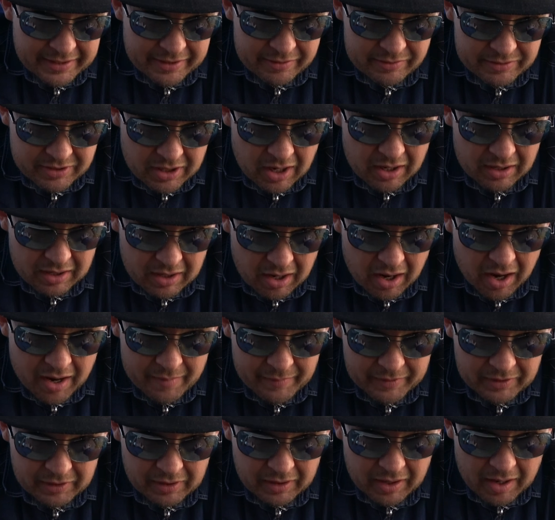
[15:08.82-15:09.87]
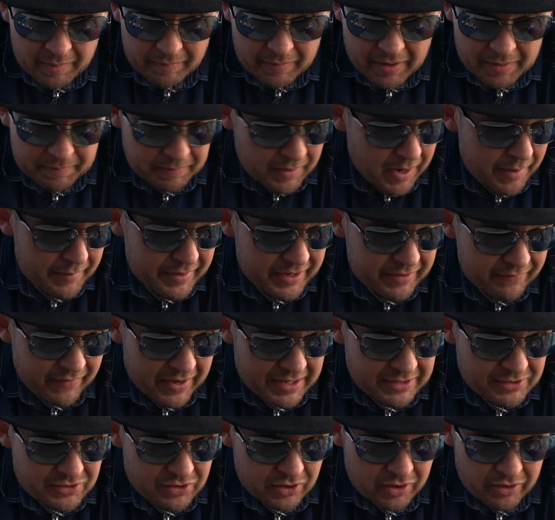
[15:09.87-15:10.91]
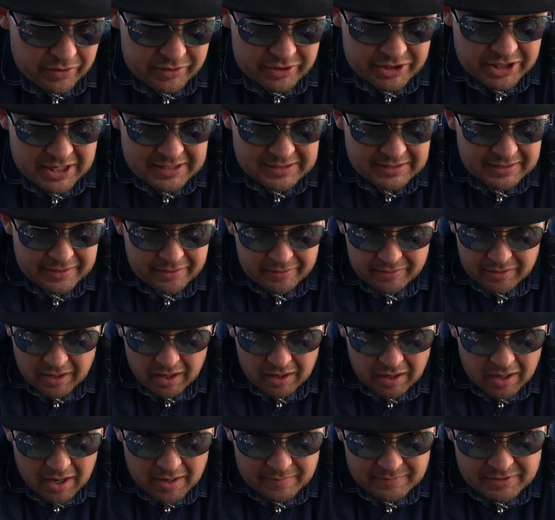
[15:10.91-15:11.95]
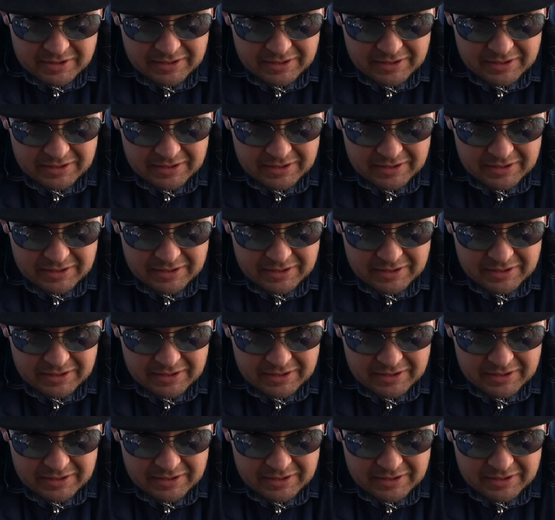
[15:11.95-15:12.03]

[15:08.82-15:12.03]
lanier dot com and look up upcoming events, or go to jason lanier dot com